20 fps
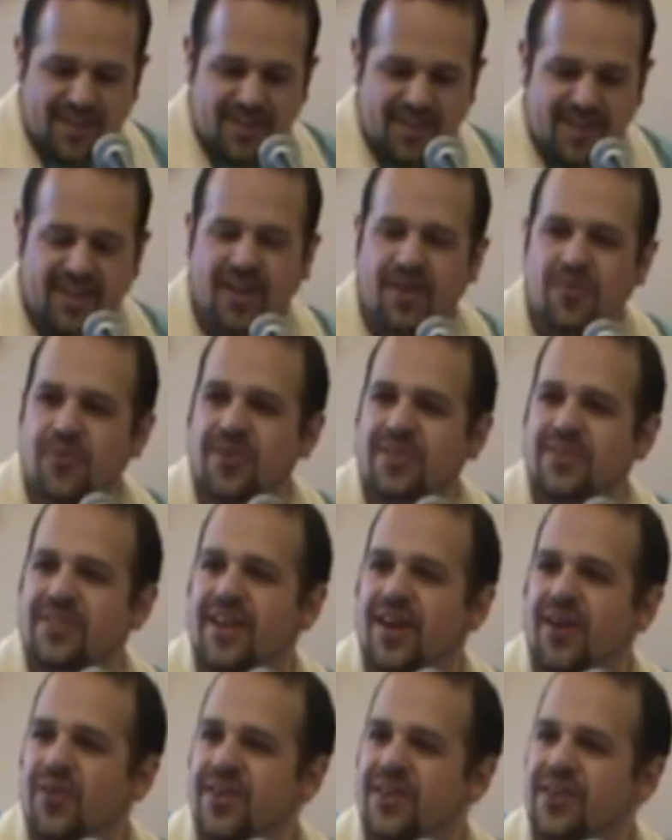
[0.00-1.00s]
And I wondered
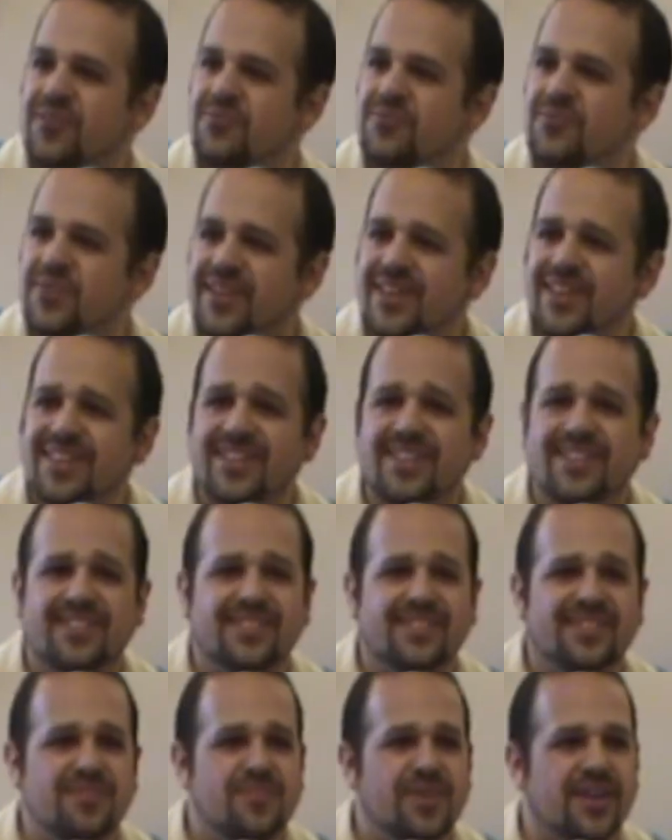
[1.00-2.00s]
how I could really
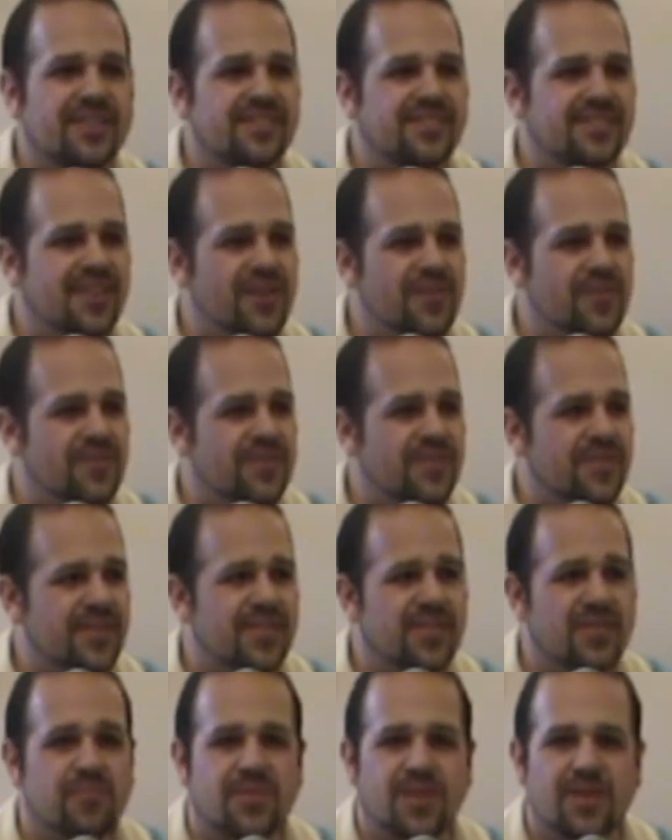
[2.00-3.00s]
see myself
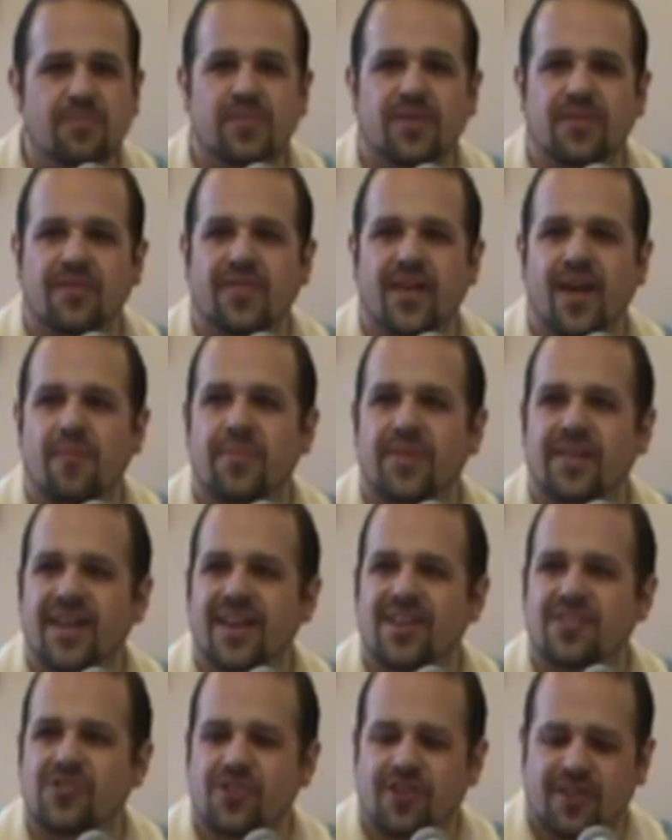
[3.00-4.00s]
in the people of
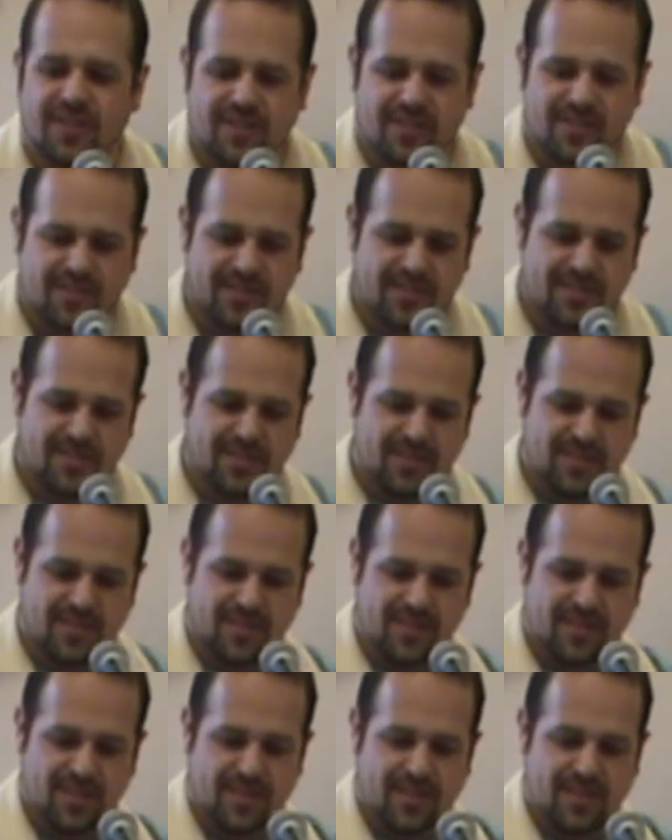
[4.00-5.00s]
Appalachia.
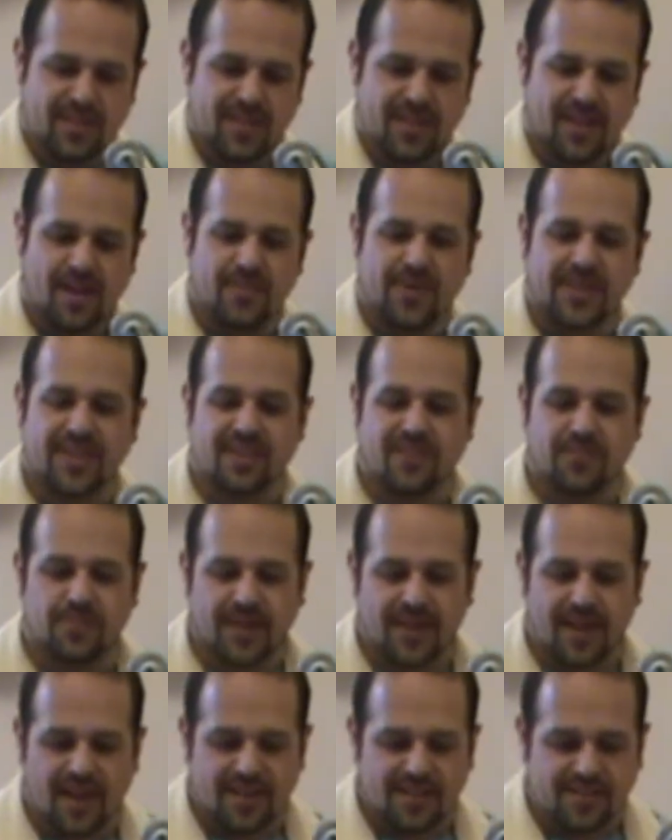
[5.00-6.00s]
I mean, let's
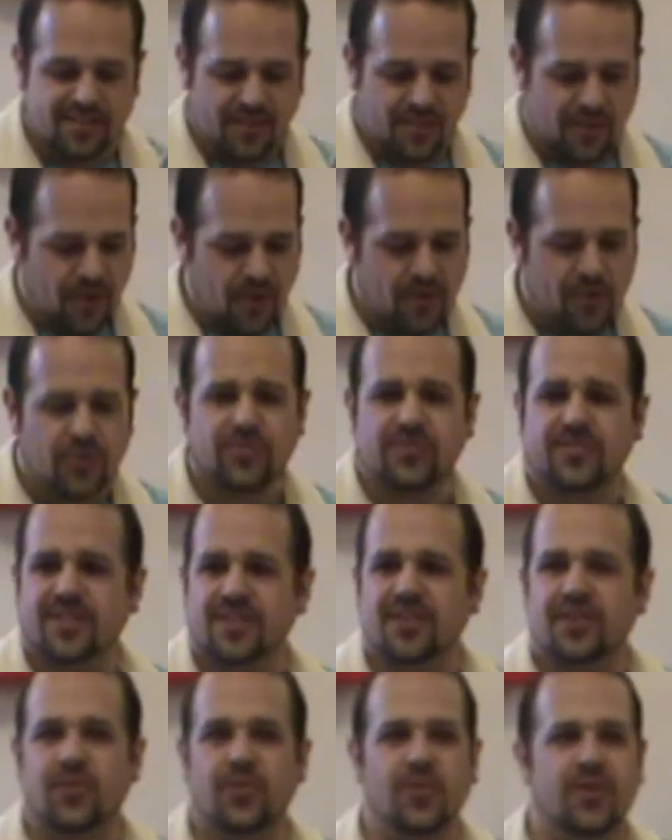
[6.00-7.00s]
be honest, the locals
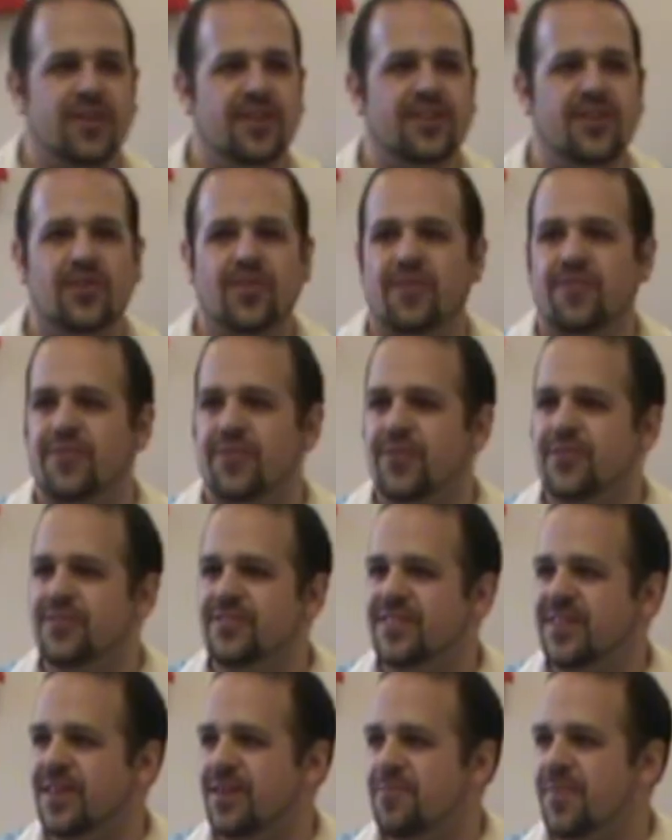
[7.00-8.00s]
here wouldn't know the
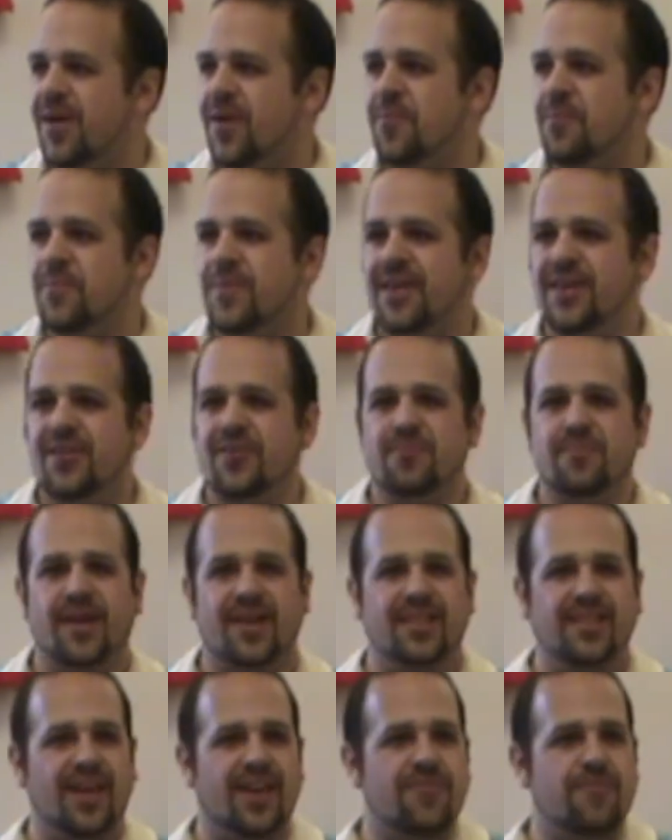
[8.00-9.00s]
first thing about me or
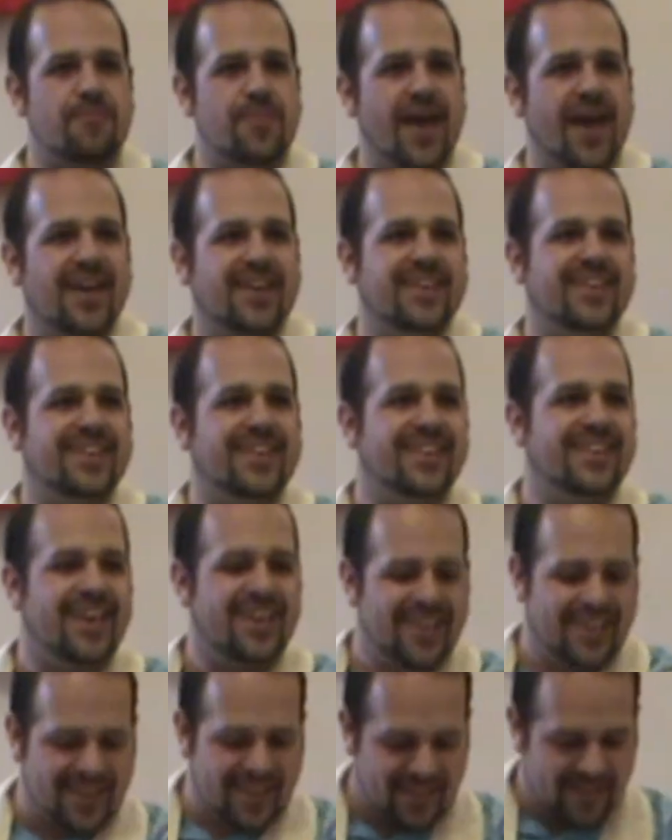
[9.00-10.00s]
my life back in
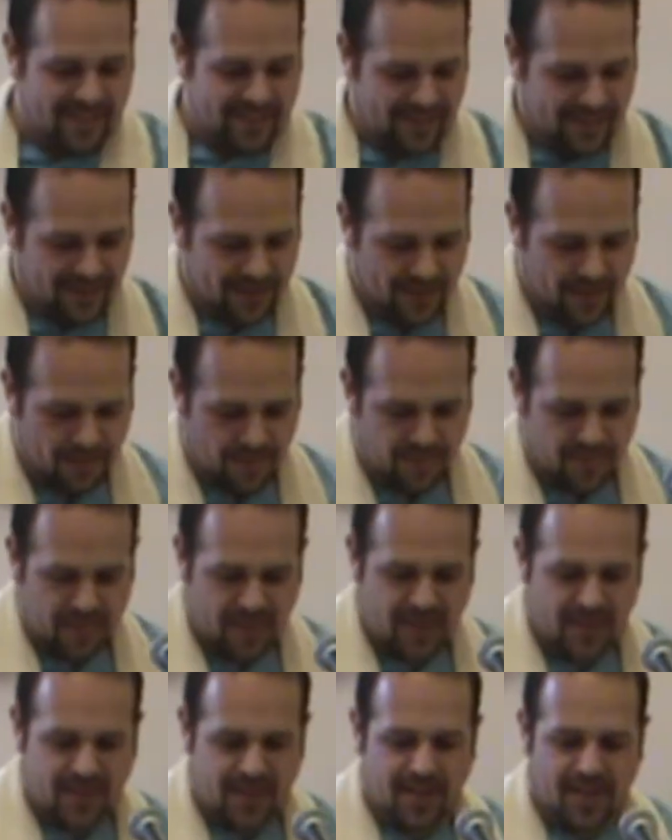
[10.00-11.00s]
Connecticut.
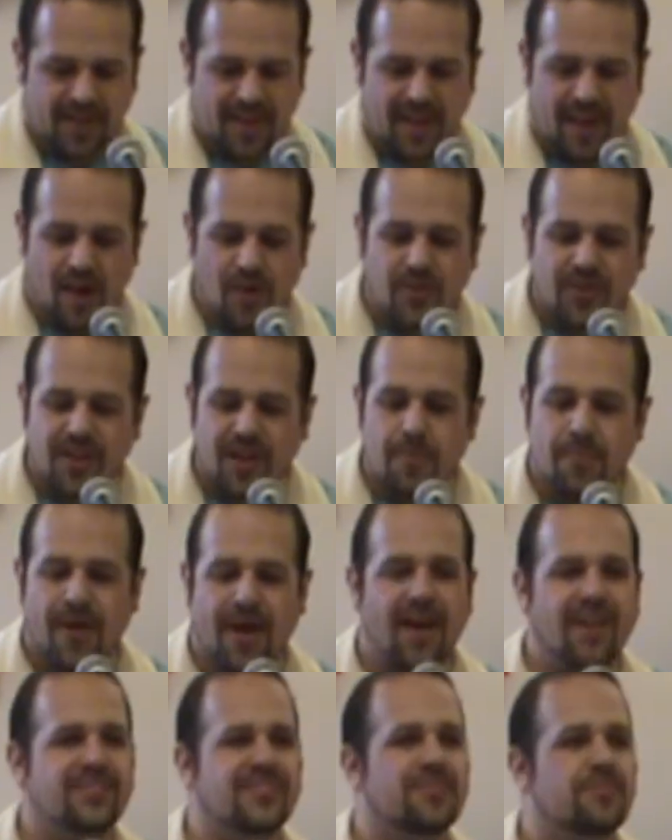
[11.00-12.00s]
How could I
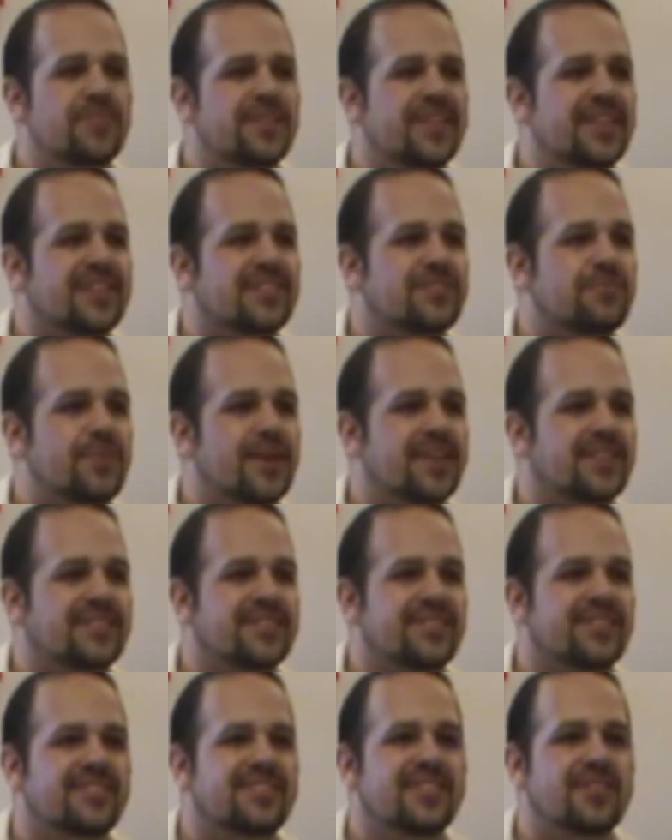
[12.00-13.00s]
possibly
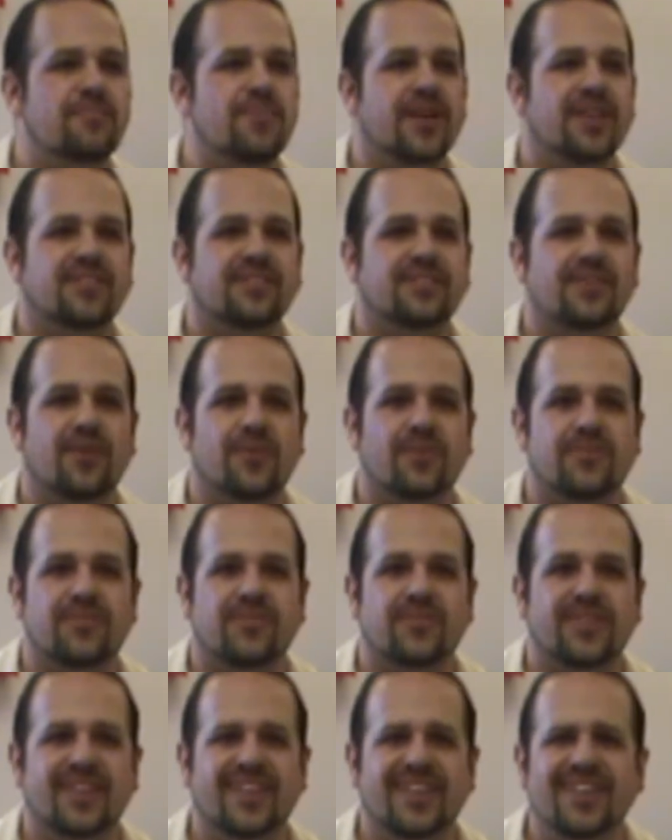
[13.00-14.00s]
expect to see
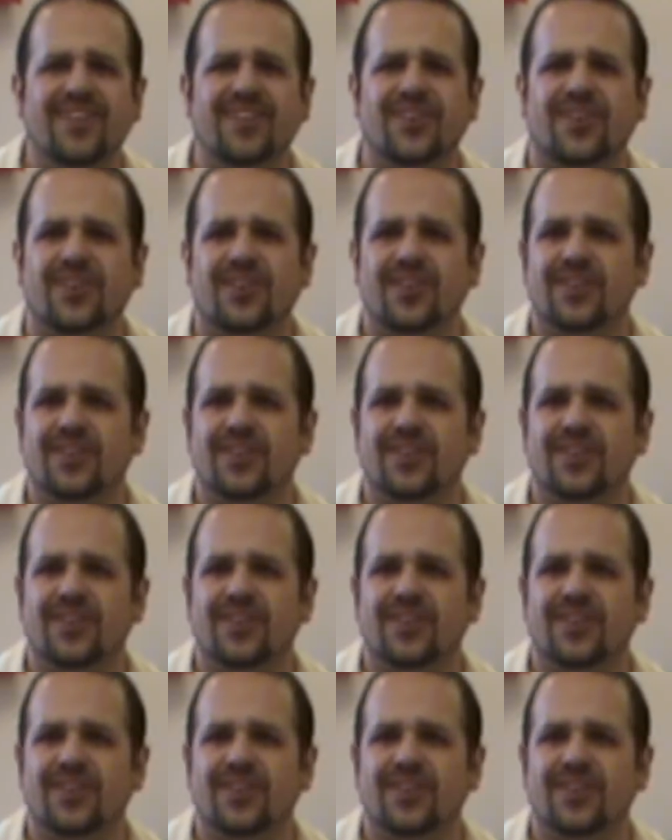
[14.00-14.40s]
myself here?